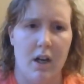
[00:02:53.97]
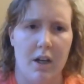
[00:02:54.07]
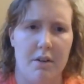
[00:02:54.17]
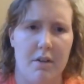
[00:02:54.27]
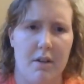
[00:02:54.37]
How
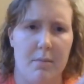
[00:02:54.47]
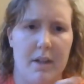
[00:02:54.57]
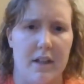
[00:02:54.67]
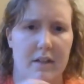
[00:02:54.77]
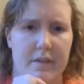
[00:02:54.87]
do you think
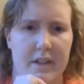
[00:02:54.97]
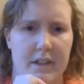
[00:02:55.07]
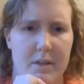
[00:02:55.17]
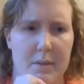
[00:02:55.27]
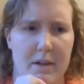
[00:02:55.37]
Miguel
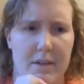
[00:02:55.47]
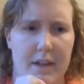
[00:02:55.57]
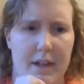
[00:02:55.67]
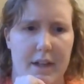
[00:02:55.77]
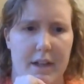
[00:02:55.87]
felt about
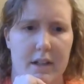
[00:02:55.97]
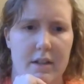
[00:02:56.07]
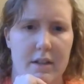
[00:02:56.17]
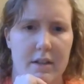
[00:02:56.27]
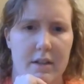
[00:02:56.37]
that?